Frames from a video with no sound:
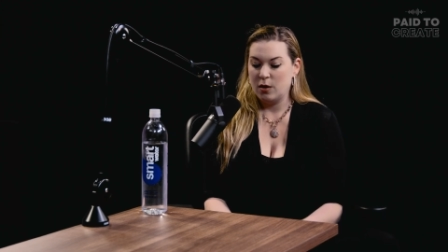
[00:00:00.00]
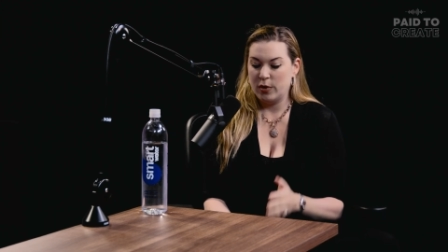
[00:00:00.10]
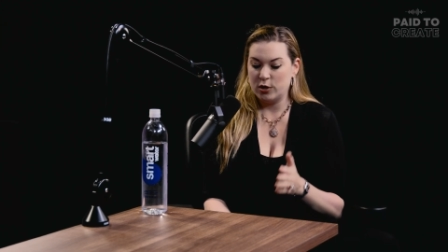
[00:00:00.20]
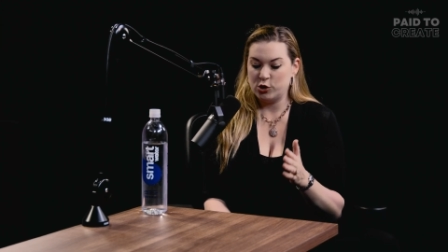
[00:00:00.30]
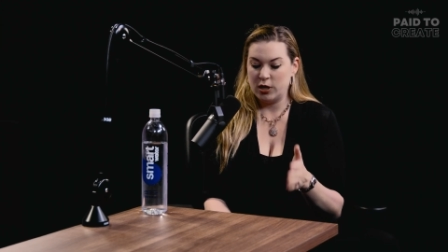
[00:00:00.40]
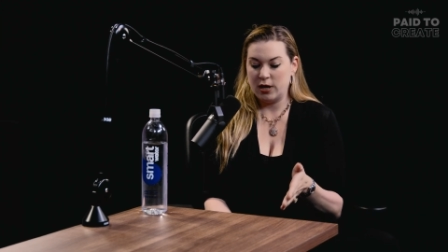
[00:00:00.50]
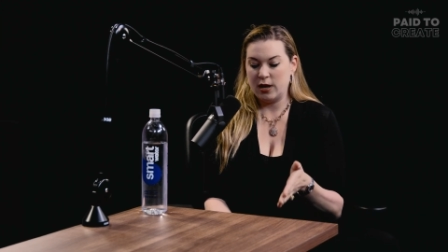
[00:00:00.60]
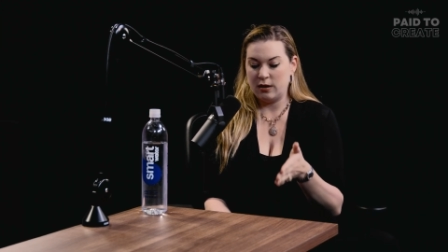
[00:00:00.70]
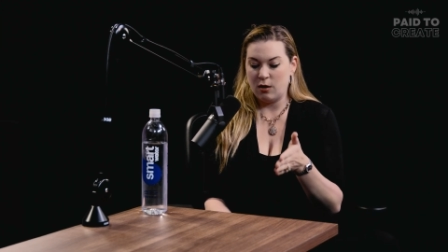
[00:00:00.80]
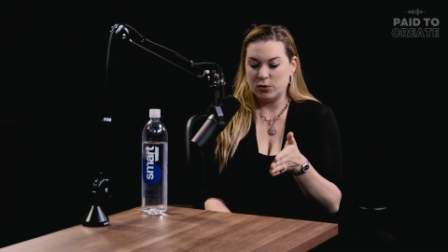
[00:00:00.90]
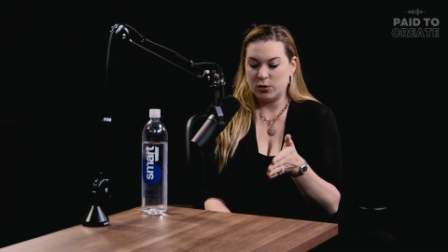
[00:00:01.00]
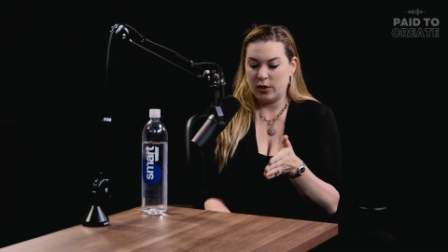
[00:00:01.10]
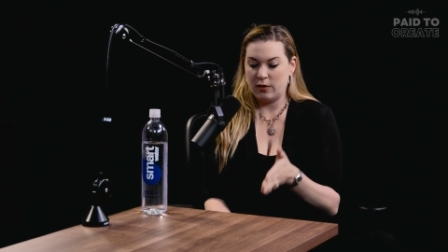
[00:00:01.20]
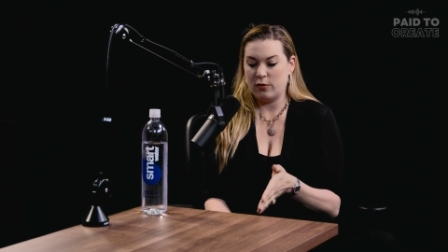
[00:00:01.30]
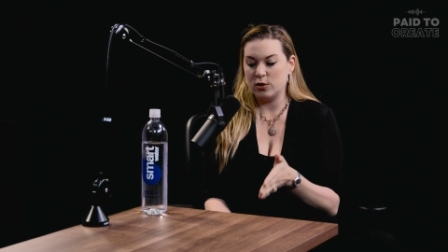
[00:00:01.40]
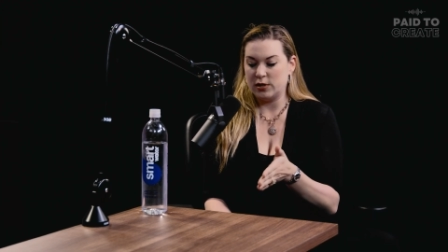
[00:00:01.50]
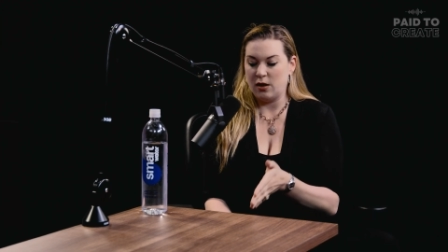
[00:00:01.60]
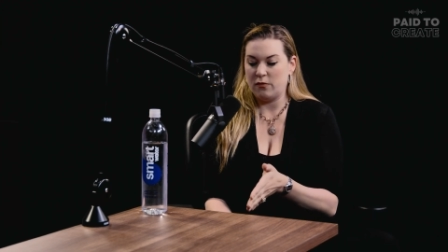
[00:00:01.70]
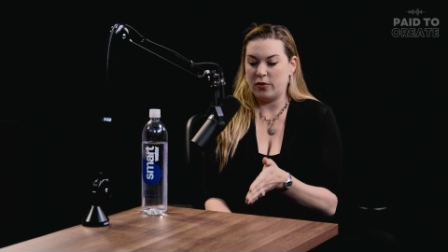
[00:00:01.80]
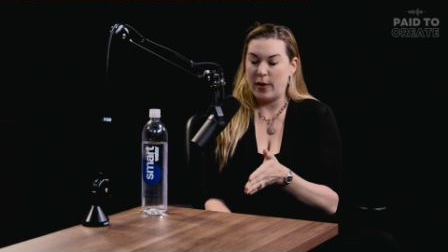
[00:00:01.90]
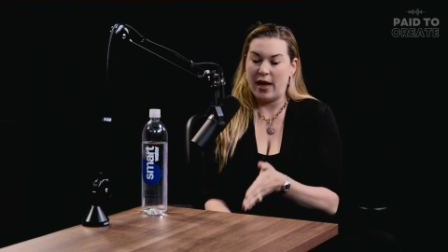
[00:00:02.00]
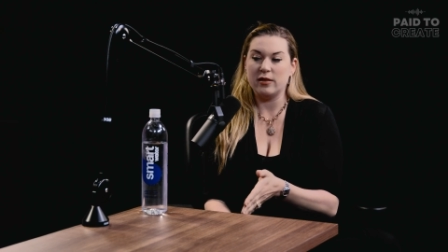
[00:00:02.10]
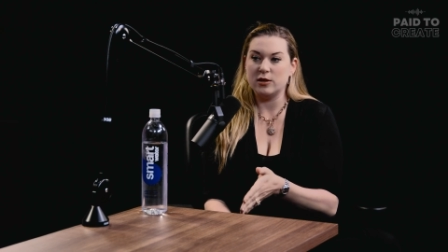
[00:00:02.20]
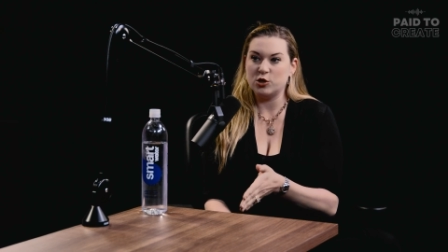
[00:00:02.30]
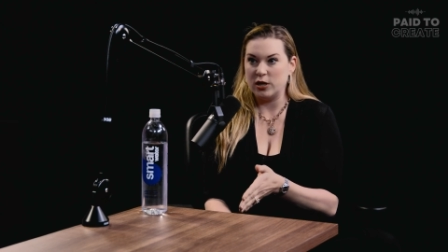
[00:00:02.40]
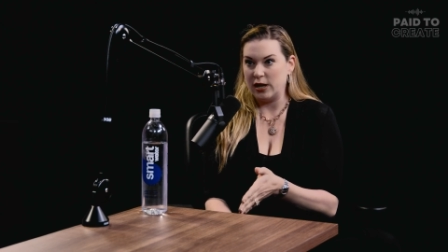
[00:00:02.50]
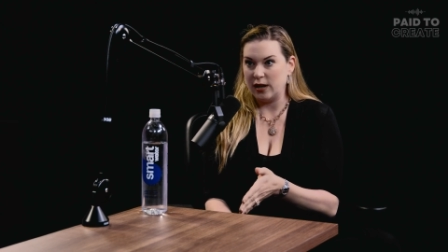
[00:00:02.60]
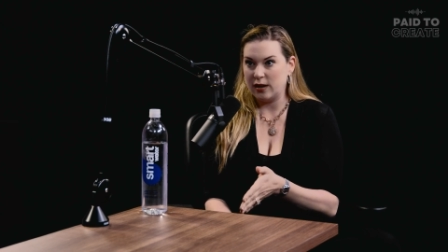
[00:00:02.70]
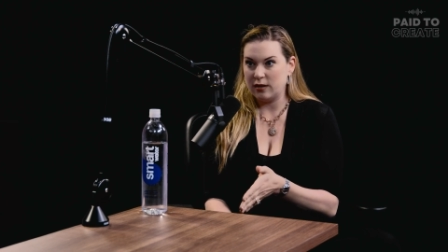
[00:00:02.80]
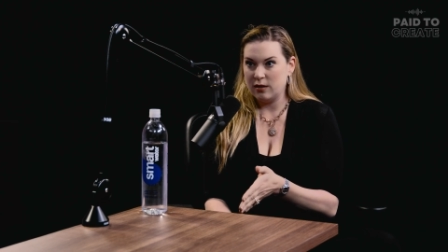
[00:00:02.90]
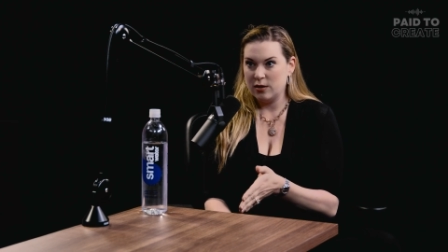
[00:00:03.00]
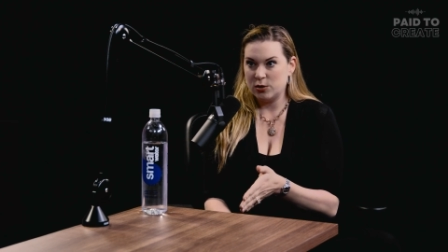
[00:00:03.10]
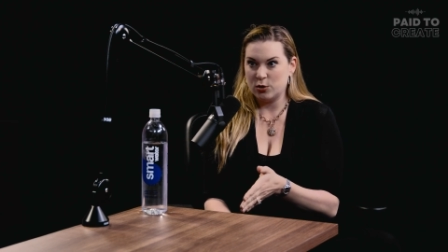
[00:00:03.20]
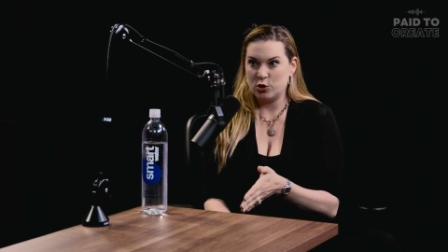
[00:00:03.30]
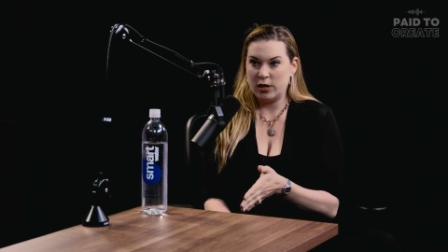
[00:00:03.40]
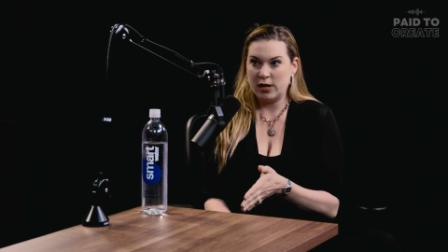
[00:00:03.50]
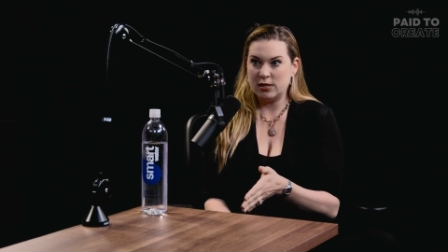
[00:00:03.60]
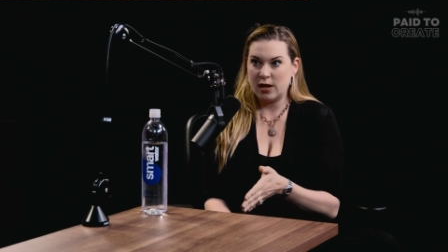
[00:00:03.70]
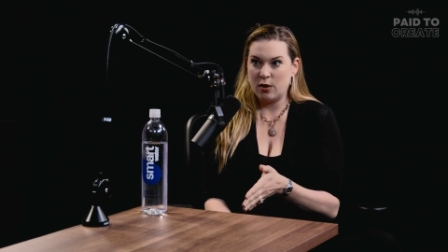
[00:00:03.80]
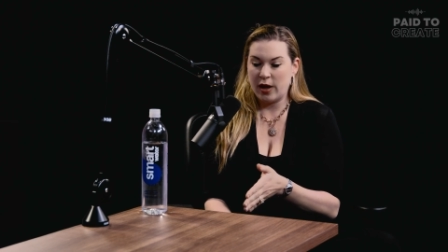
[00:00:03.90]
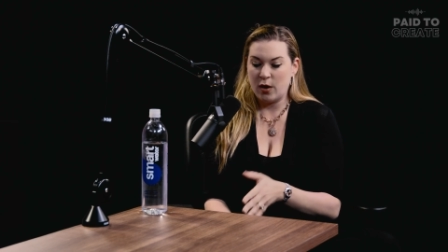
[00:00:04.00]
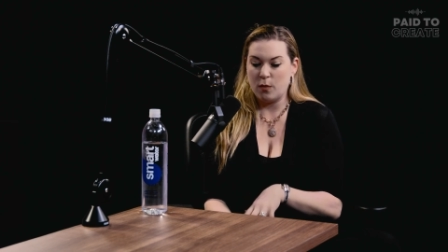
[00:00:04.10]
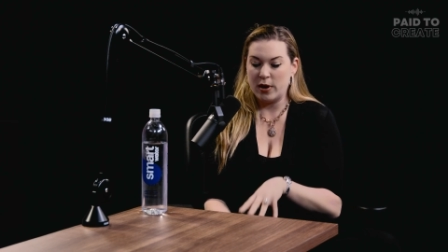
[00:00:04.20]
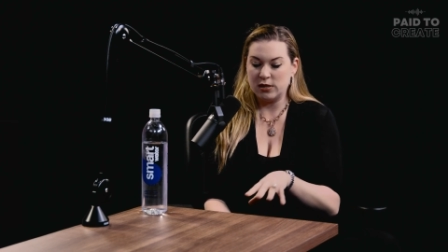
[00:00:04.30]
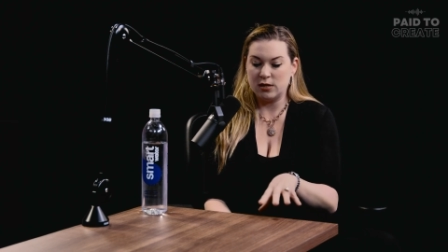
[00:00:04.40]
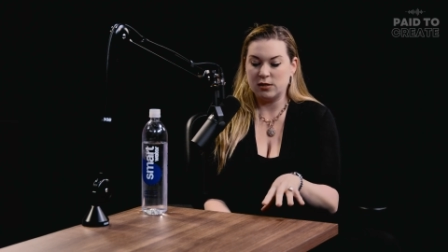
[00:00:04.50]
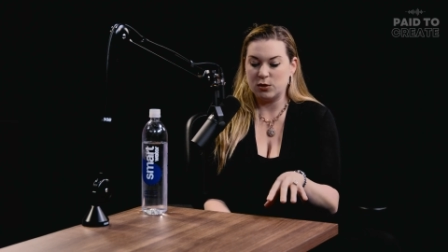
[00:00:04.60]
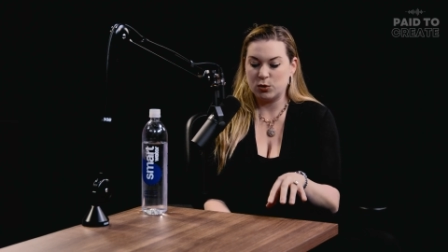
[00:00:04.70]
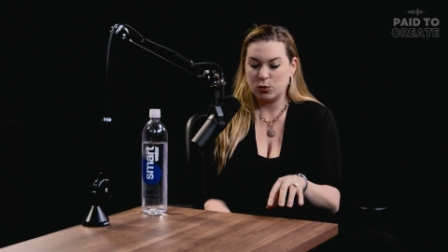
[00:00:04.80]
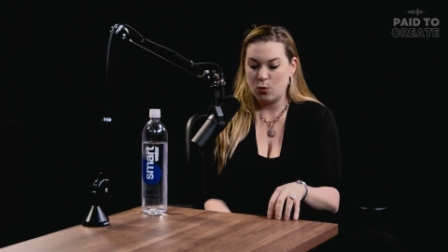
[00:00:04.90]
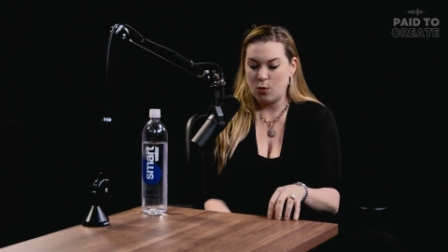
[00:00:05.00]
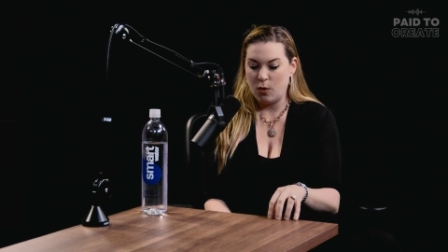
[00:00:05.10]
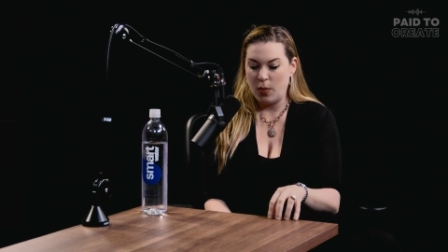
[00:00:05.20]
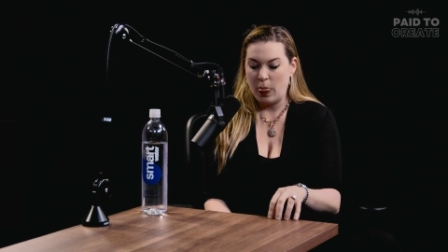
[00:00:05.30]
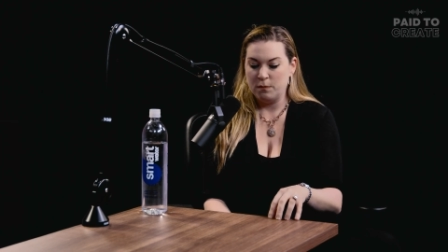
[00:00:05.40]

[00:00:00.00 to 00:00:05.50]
But she didn't also give herself the balance she needed so she didn't say, okay, well, my son's at school.